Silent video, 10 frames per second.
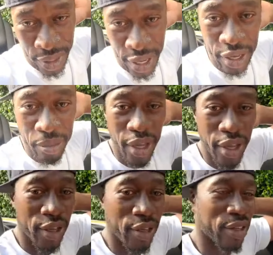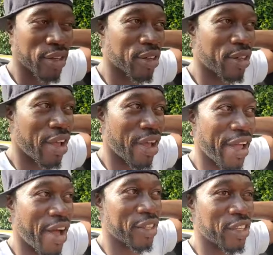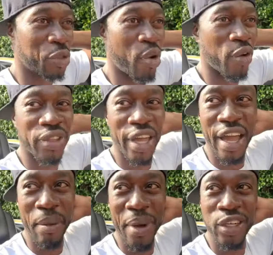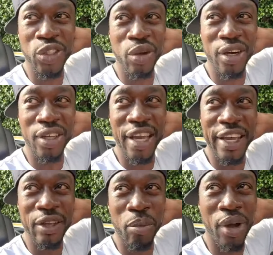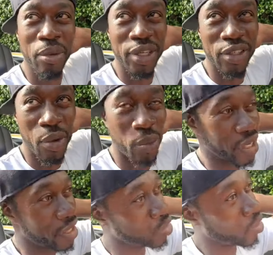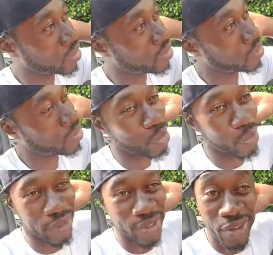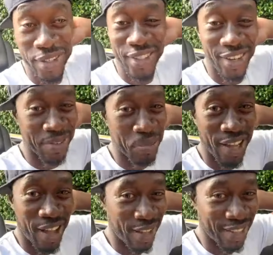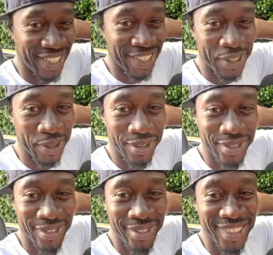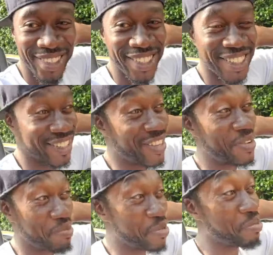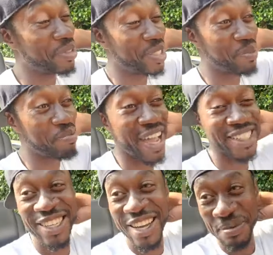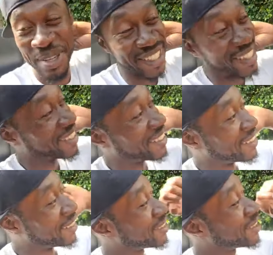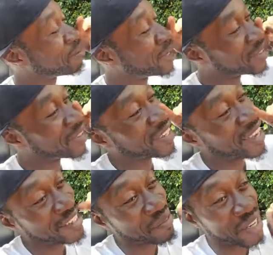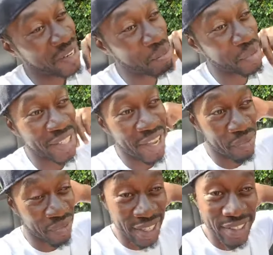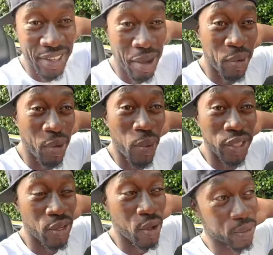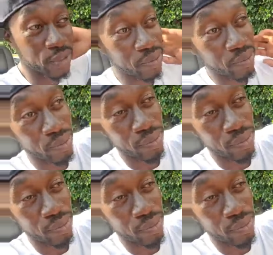Hey man, this birthday I'm actually gonna let the public know where their address is too. So it's gonna be ugly. It's gonna be smacked up. Make sure y'all get ready to book y'all flights to come on the West Coast.